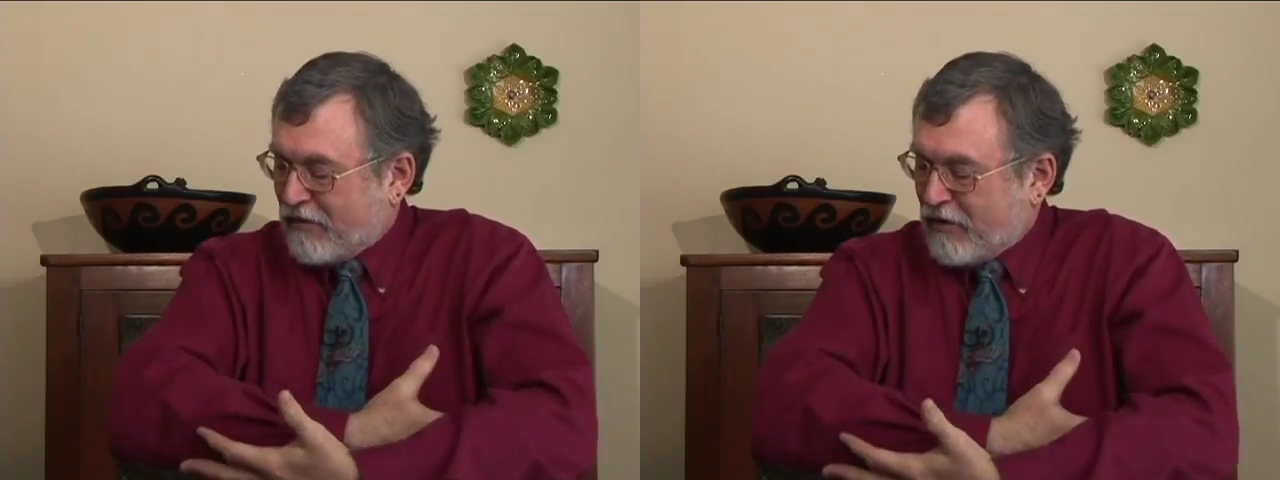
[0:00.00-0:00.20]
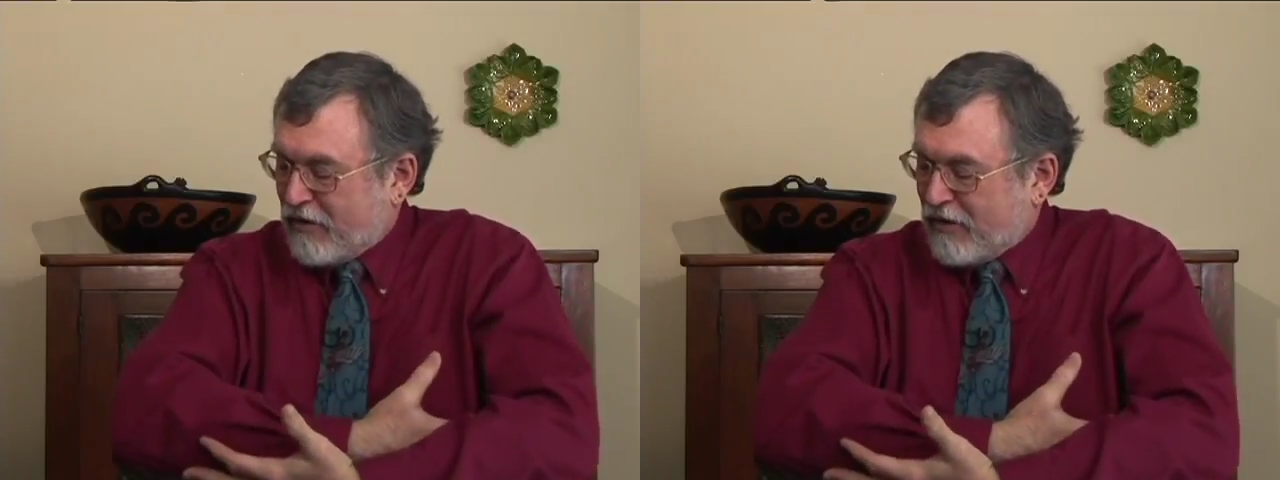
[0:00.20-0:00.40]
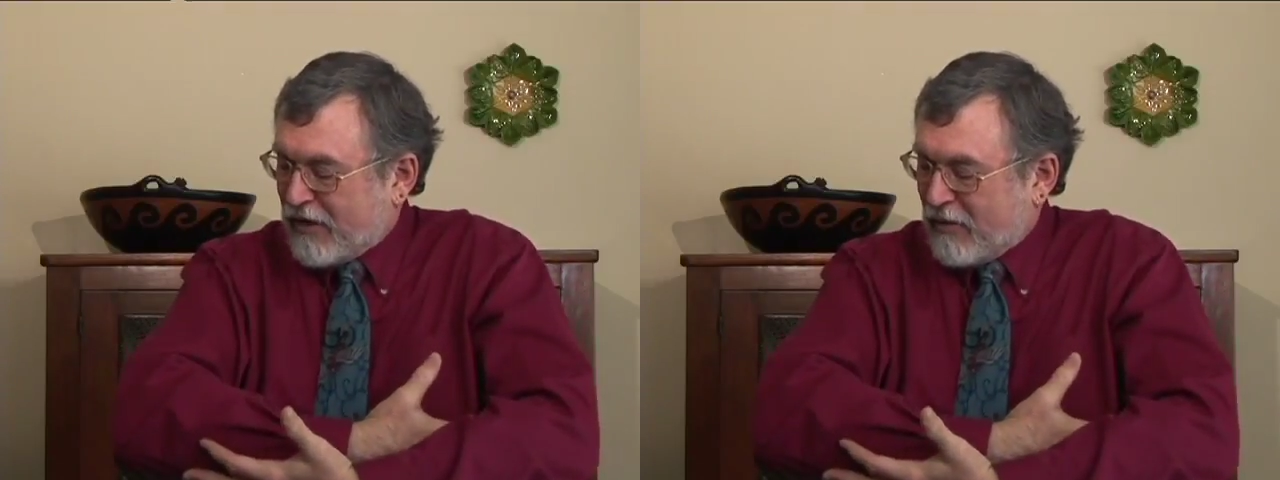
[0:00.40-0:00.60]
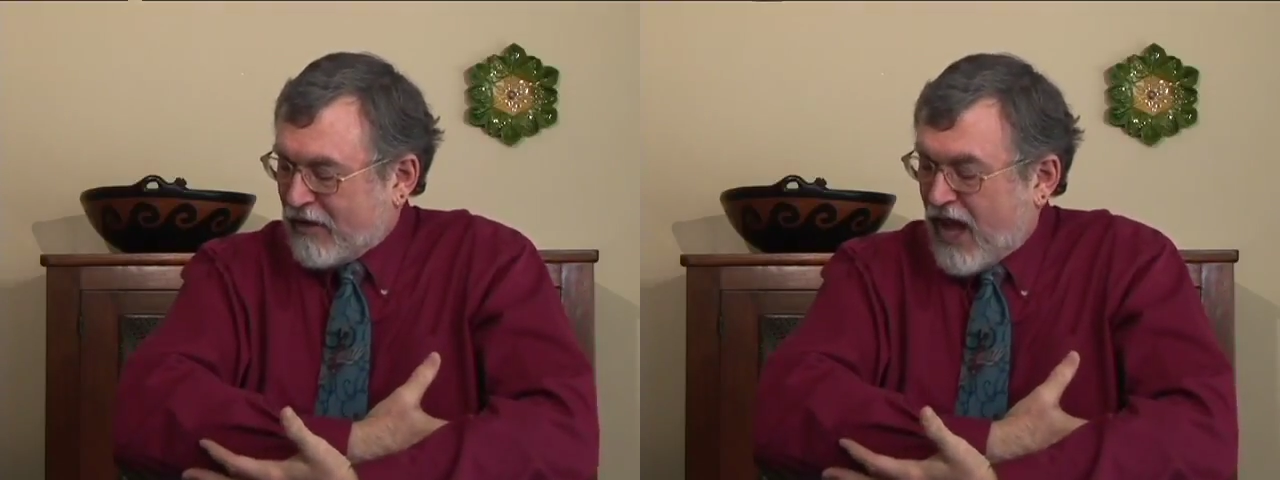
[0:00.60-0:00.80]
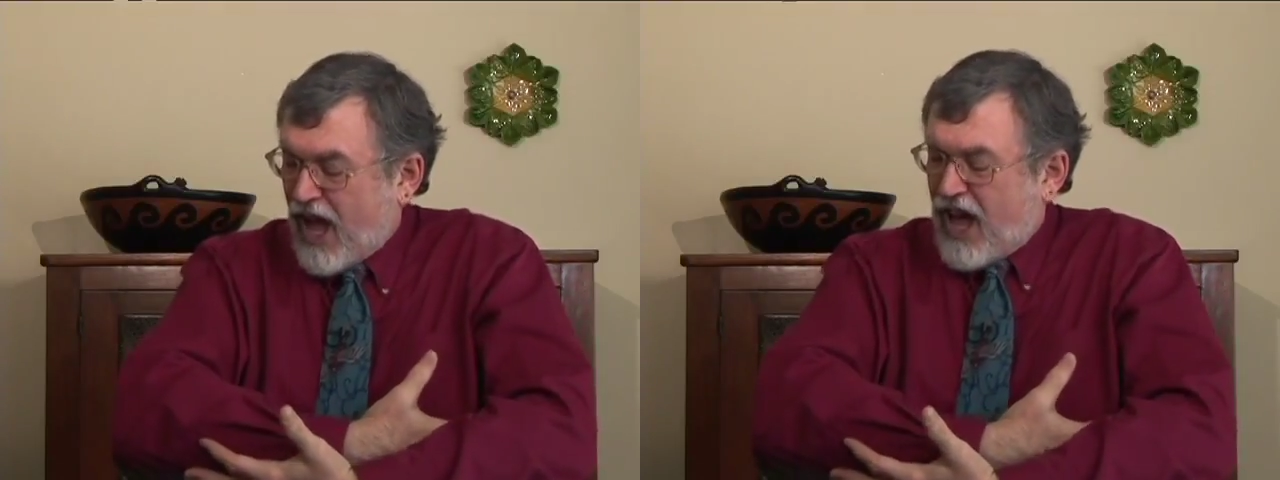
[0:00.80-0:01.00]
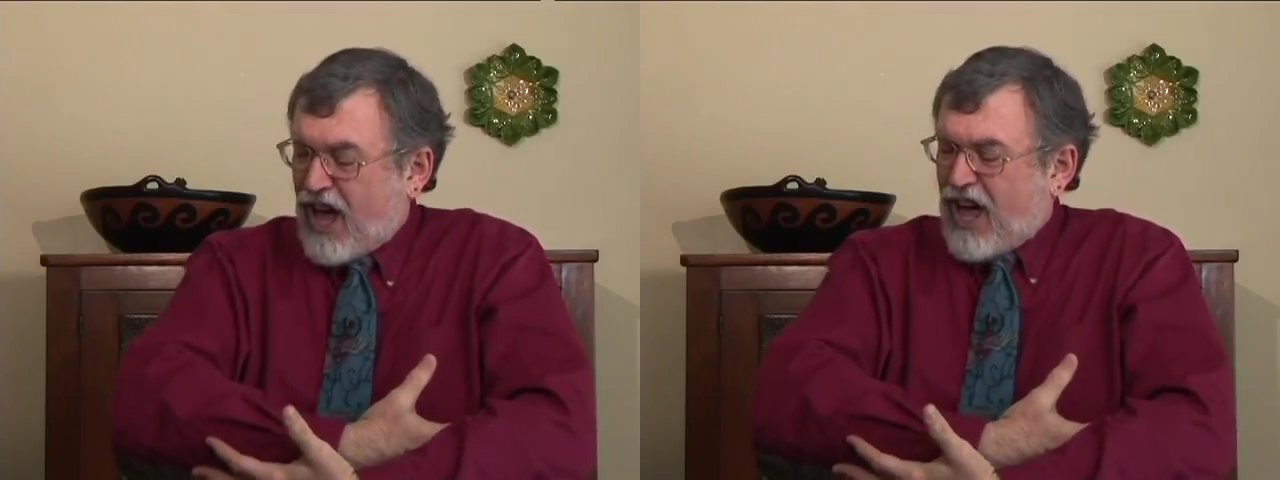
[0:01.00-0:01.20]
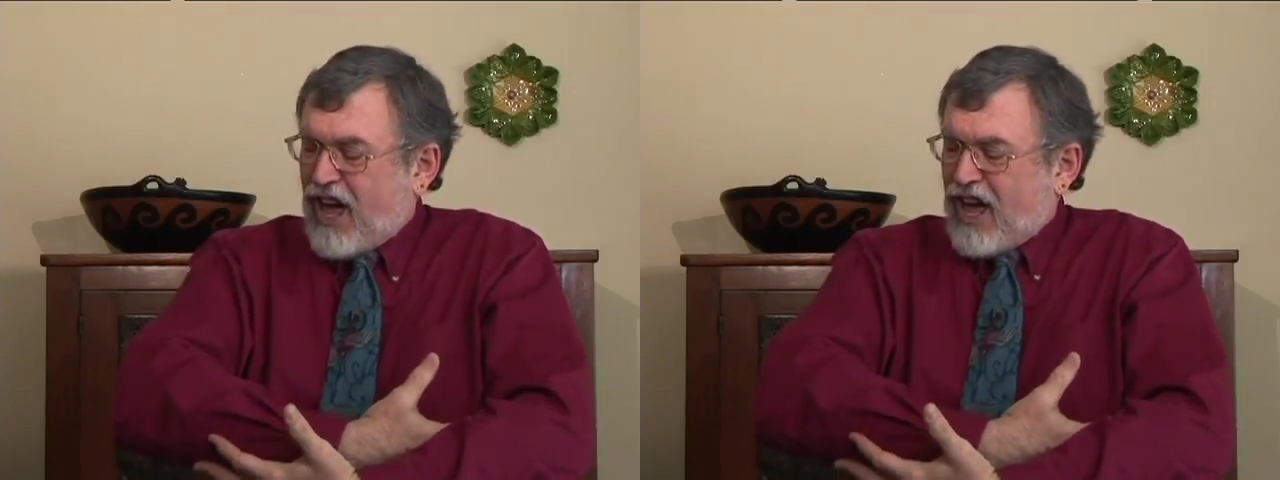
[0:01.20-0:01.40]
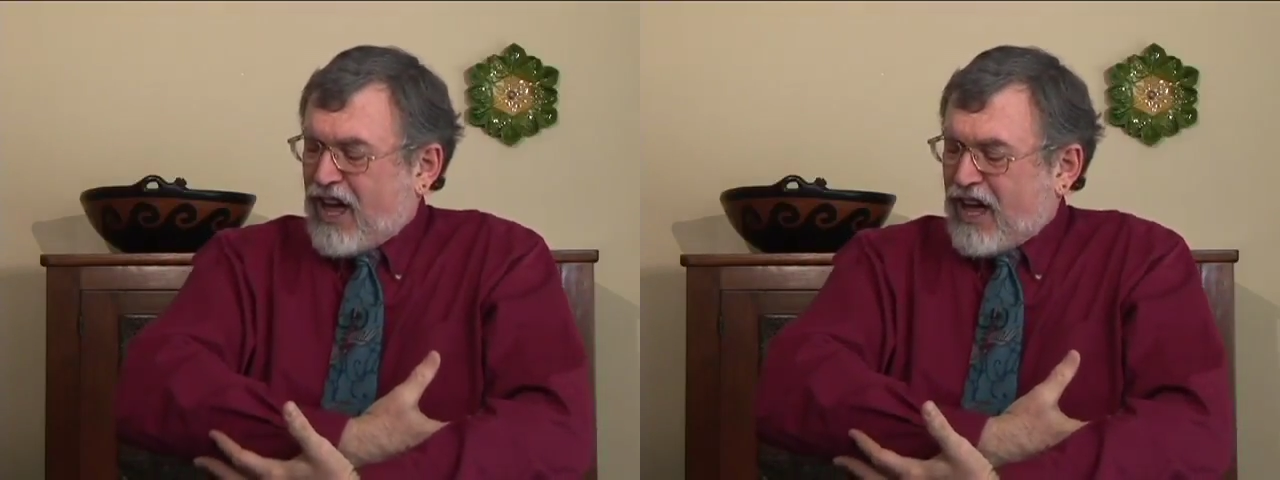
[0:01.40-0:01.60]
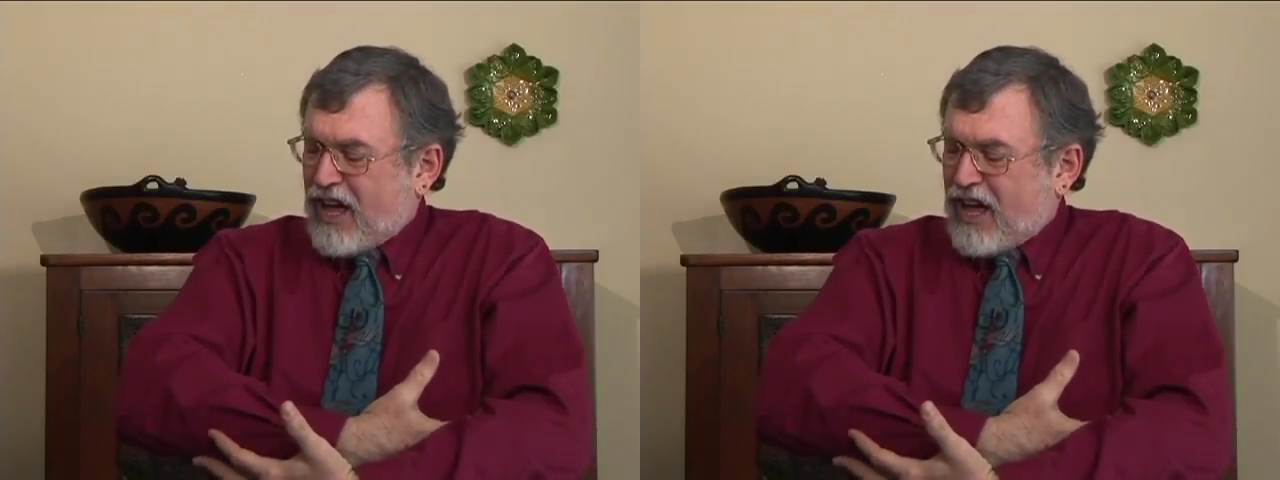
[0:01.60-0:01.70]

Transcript: further, and he went, "Ah!"